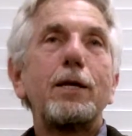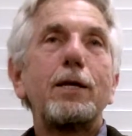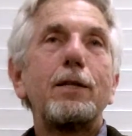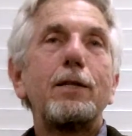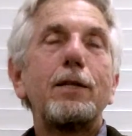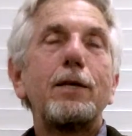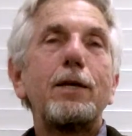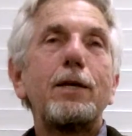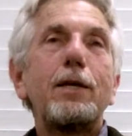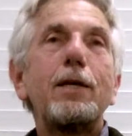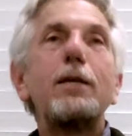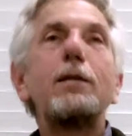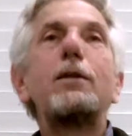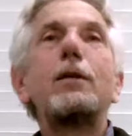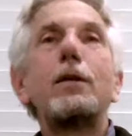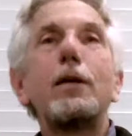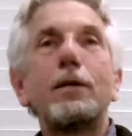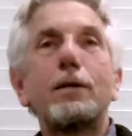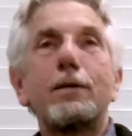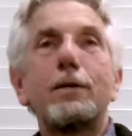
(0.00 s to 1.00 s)
the
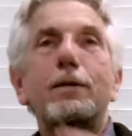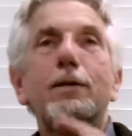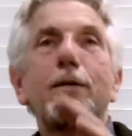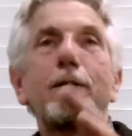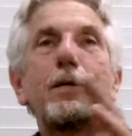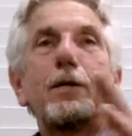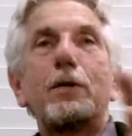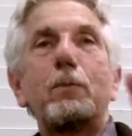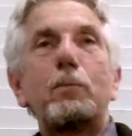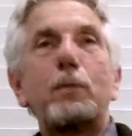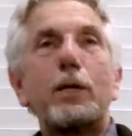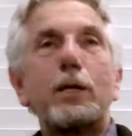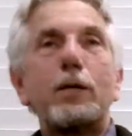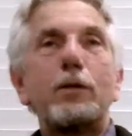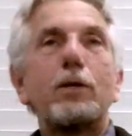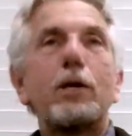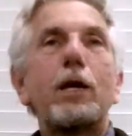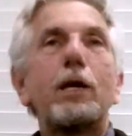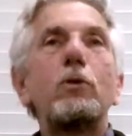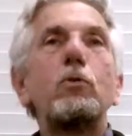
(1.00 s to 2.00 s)
Indian, meaning
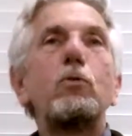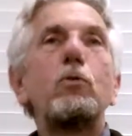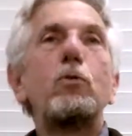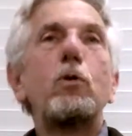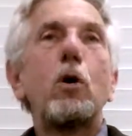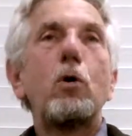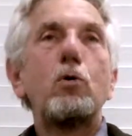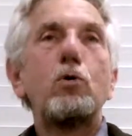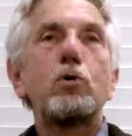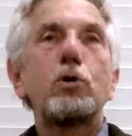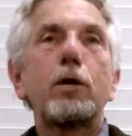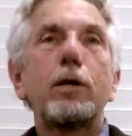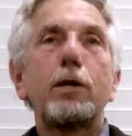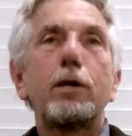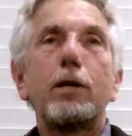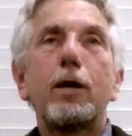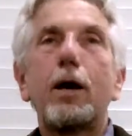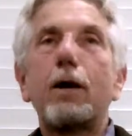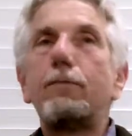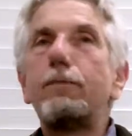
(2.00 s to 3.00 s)
the Hindu
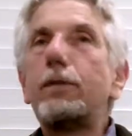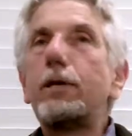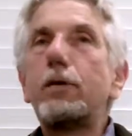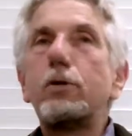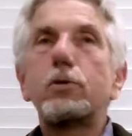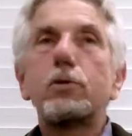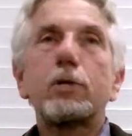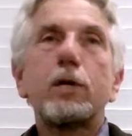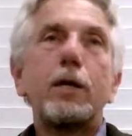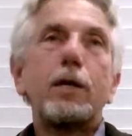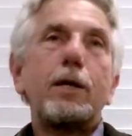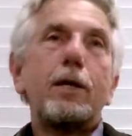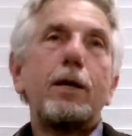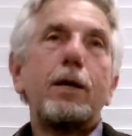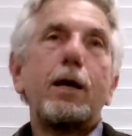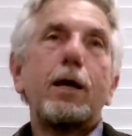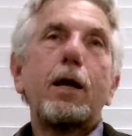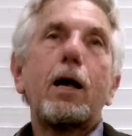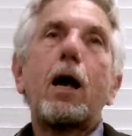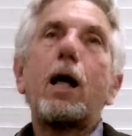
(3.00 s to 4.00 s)
notion of these
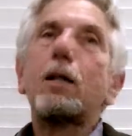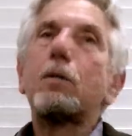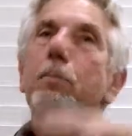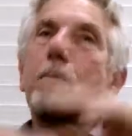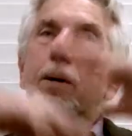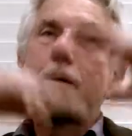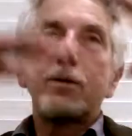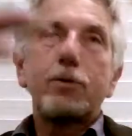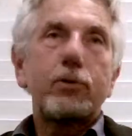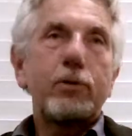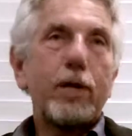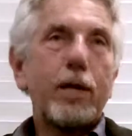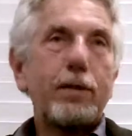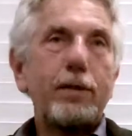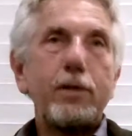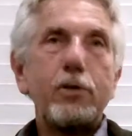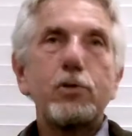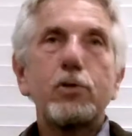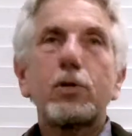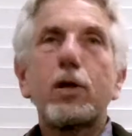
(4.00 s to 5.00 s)
kalpas and
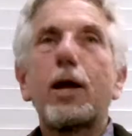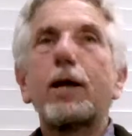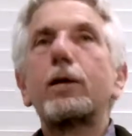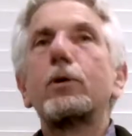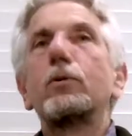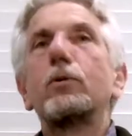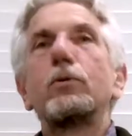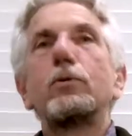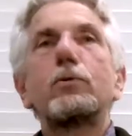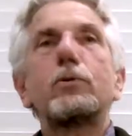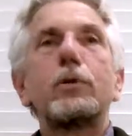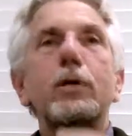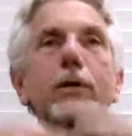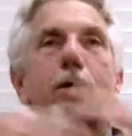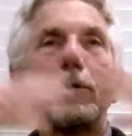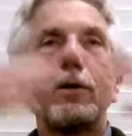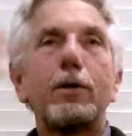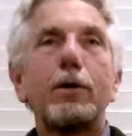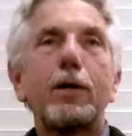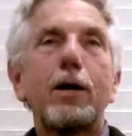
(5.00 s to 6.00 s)
these cycles that
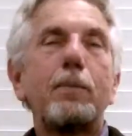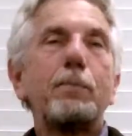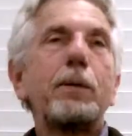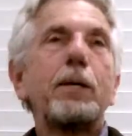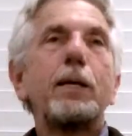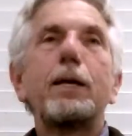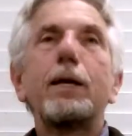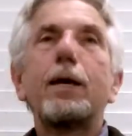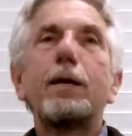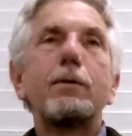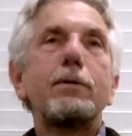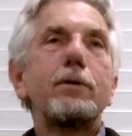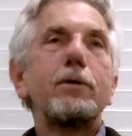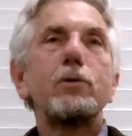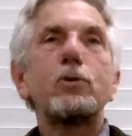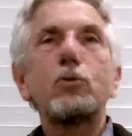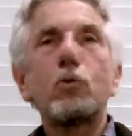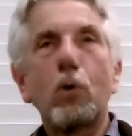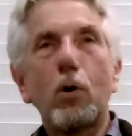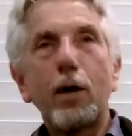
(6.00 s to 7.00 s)
are coming and
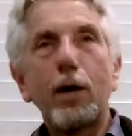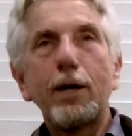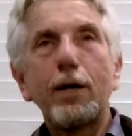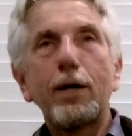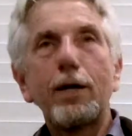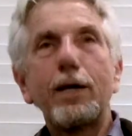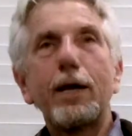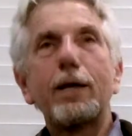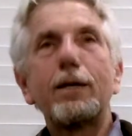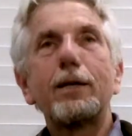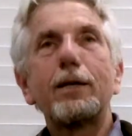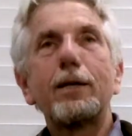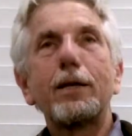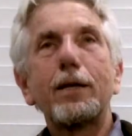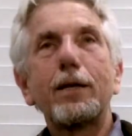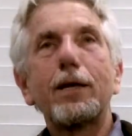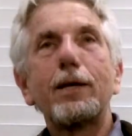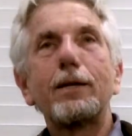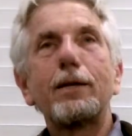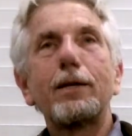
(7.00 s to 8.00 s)
destroying again and
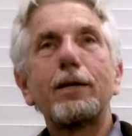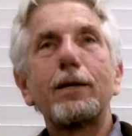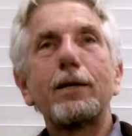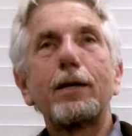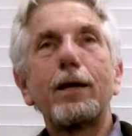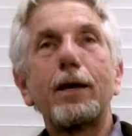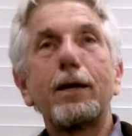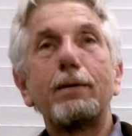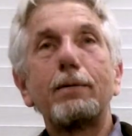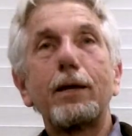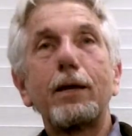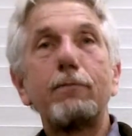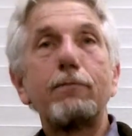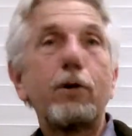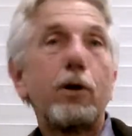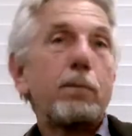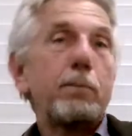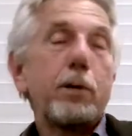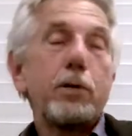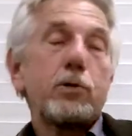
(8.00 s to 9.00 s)
again and again. And
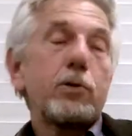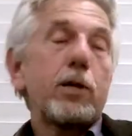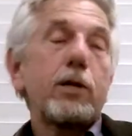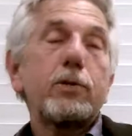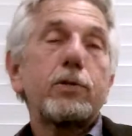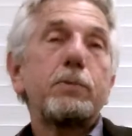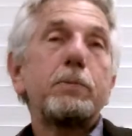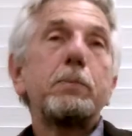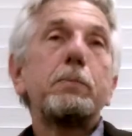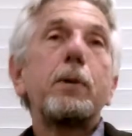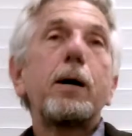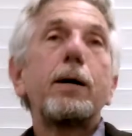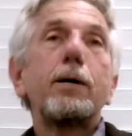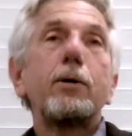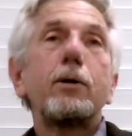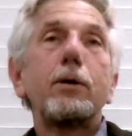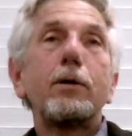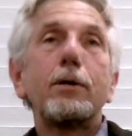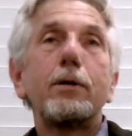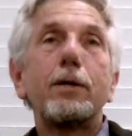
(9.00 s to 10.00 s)
very much like some of
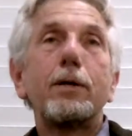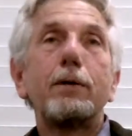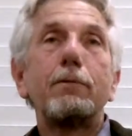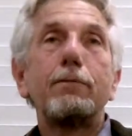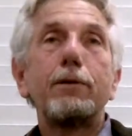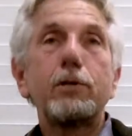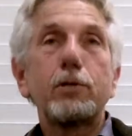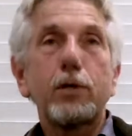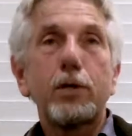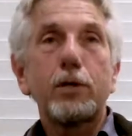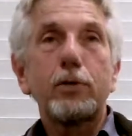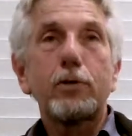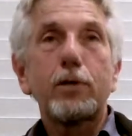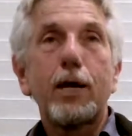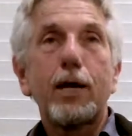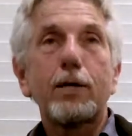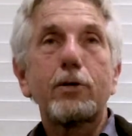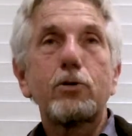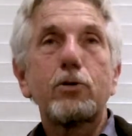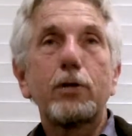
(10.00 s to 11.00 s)
modern physics,
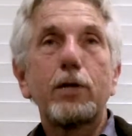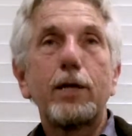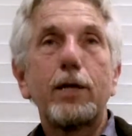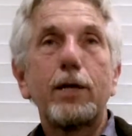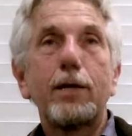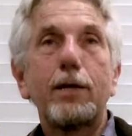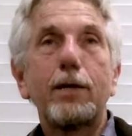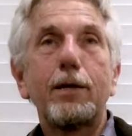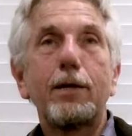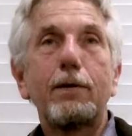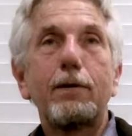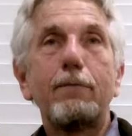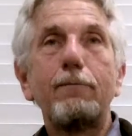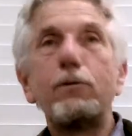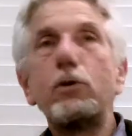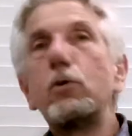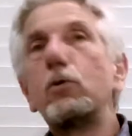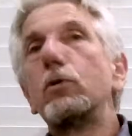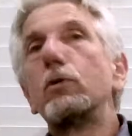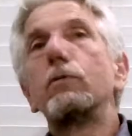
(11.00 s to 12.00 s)
actually, uh, of
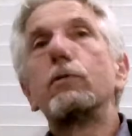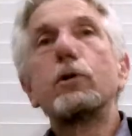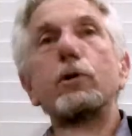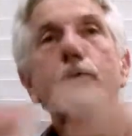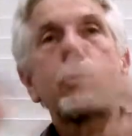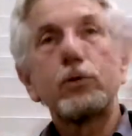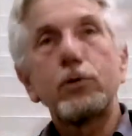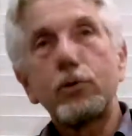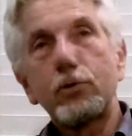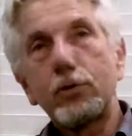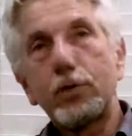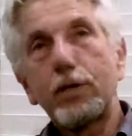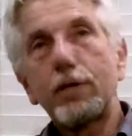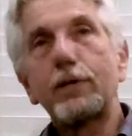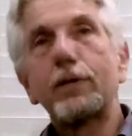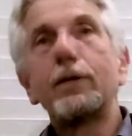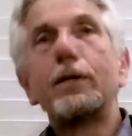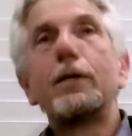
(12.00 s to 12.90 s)
universes and,